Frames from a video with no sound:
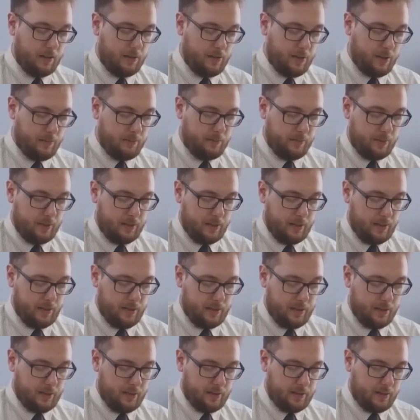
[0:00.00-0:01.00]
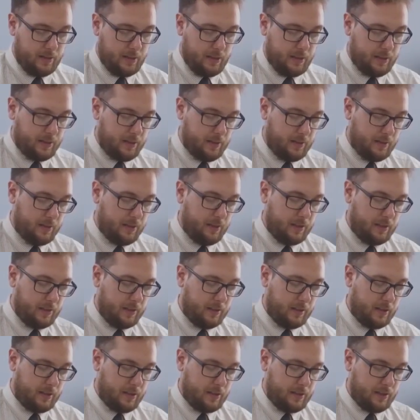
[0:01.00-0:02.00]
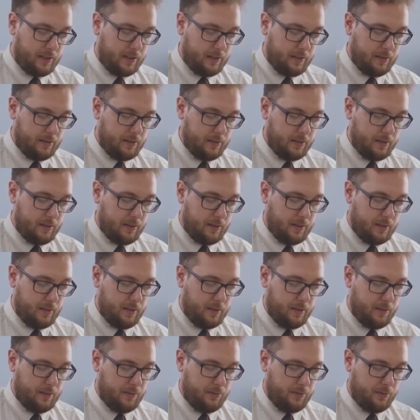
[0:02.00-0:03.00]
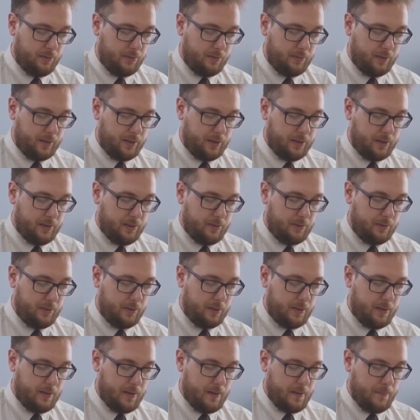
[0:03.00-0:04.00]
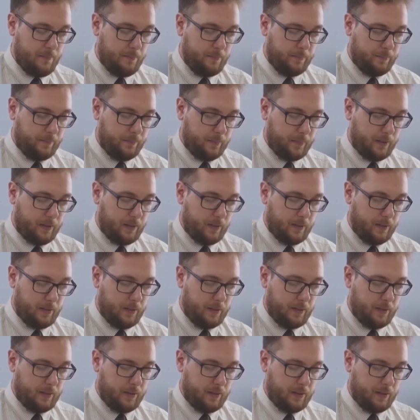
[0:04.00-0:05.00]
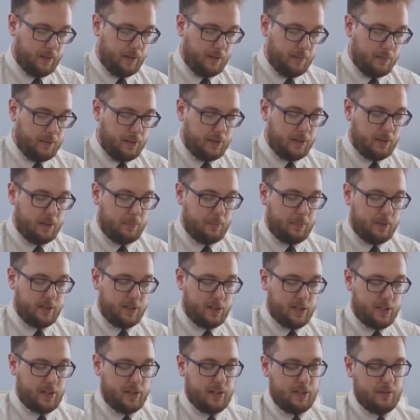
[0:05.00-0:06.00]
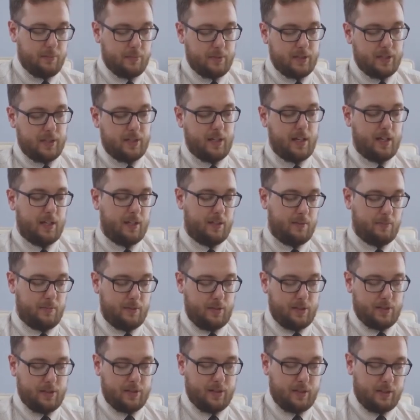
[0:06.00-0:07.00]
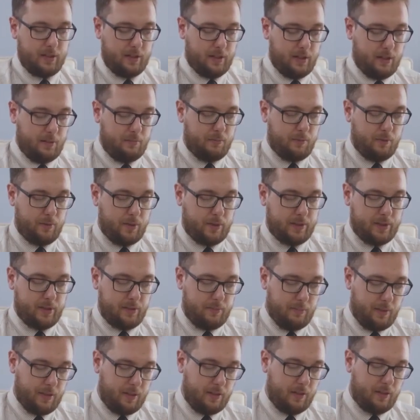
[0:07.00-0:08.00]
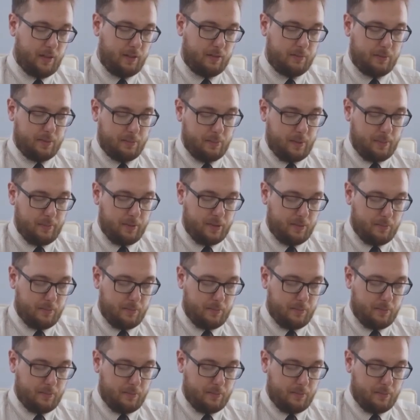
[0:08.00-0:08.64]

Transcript: in things. So why it is so interesting? This chapter shows the material position and the well-off of both